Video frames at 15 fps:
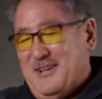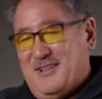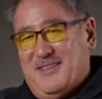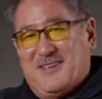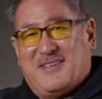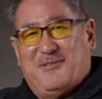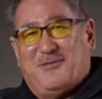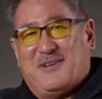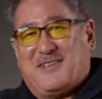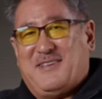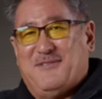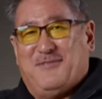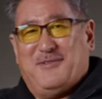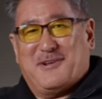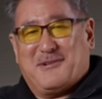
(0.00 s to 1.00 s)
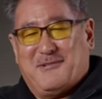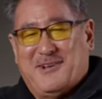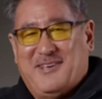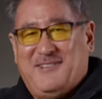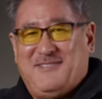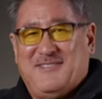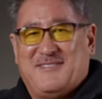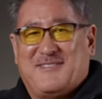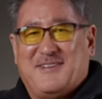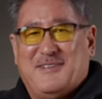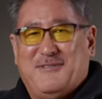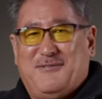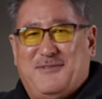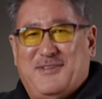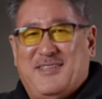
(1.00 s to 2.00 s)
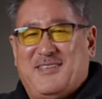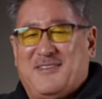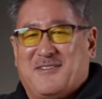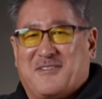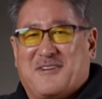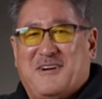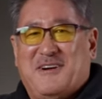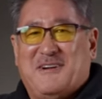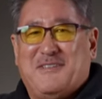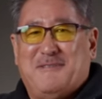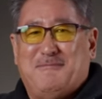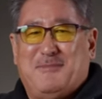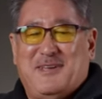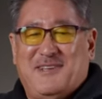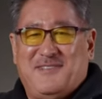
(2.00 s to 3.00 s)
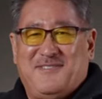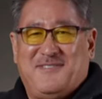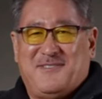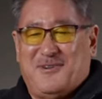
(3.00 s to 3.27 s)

look at what configuration's gonna fit in your car the best,